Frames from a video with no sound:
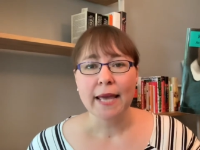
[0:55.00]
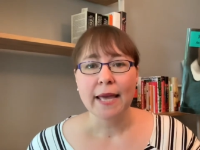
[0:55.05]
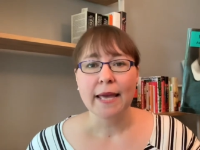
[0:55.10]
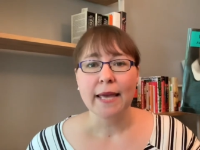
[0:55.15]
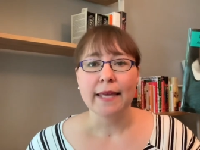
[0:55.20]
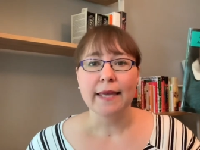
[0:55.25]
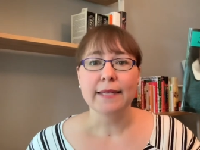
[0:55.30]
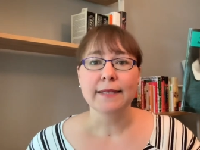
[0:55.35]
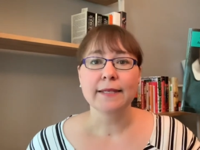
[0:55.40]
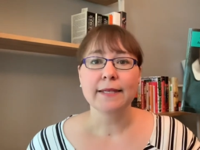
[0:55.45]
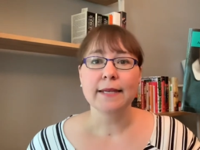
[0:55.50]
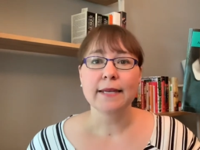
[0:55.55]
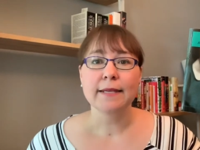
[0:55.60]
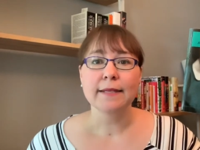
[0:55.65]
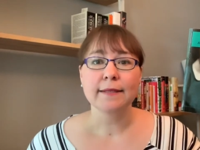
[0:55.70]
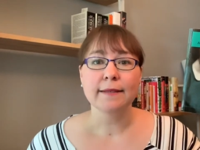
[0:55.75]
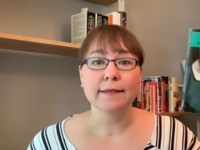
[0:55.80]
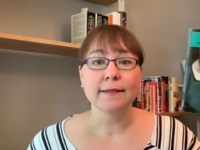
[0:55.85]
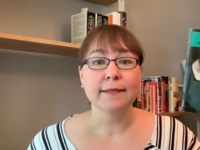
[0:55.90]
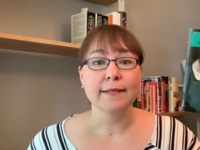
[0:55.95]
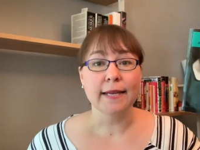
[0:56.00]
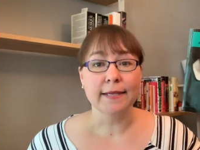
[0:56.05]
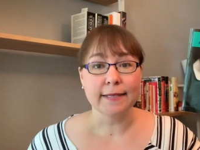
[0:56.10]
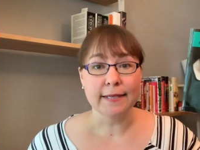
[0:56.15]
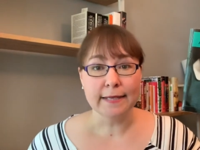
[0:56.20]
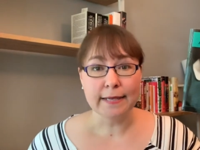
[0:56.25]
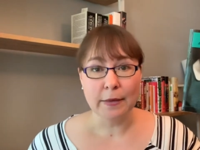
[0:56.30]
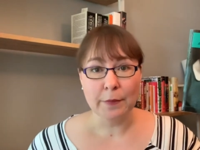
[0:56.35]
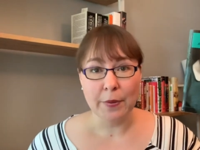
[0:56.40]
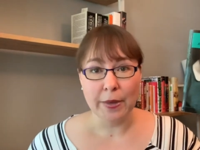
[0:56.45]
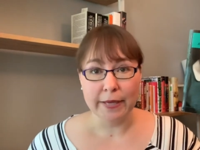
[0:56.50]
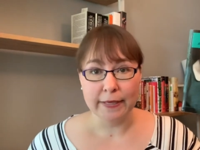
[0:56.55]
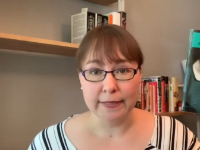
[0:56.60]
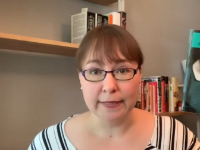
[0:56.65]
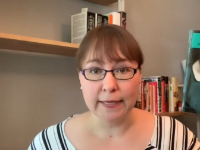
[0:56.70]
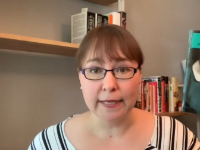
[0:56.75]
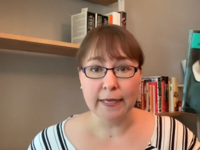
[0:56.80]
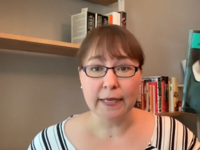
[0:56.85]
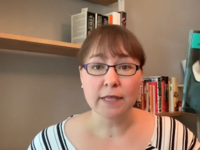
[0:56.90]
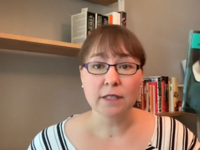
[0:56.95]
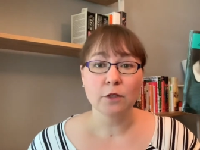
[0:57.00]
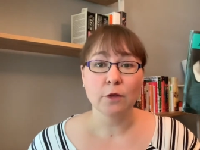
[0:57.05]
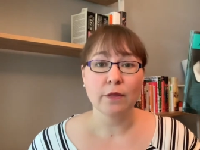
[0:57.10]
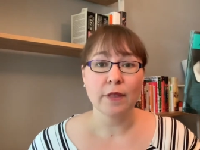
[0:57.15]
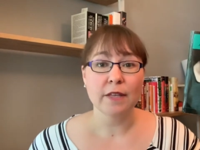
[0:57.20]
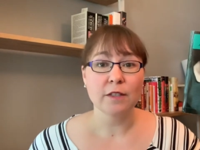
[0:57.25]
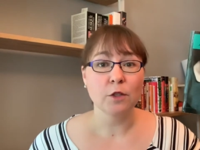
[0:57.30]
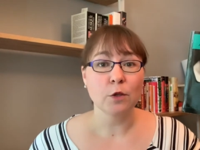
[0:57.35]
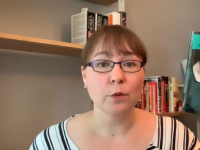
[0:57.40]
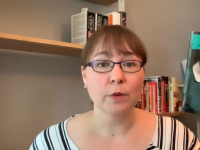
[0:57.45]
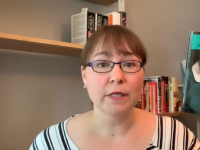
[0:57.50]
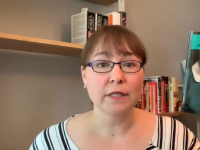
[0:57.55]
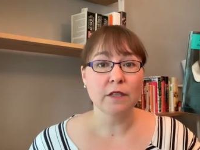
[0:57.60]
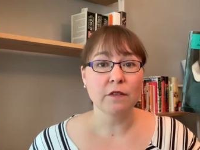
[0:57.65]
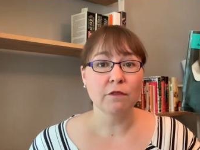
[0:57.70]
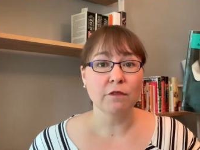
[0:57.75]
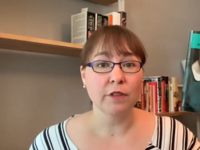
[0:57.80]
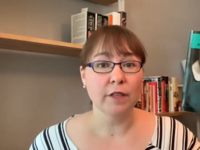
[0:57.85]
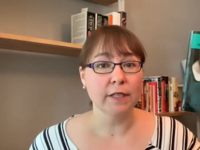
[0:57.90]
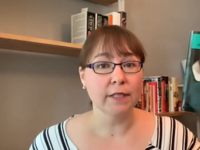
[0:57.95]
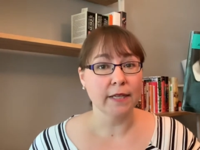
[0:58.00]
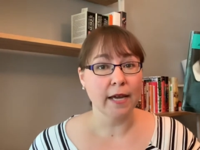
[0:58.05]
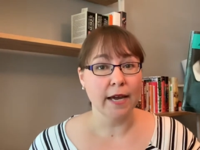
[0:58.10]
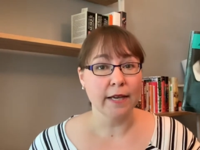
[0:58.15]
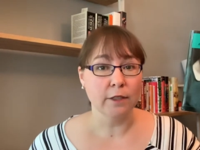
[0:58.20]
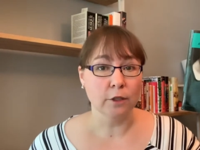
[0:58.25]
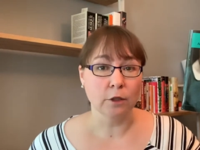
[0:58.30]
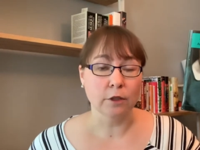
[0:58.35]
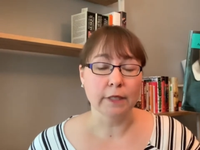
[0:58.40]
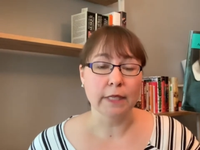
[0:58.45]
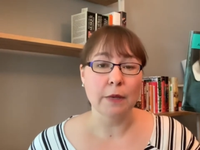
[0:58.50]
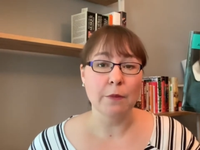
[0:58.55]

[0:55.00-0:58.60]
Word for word: It is set in Quebec City, so that's the reason for the title.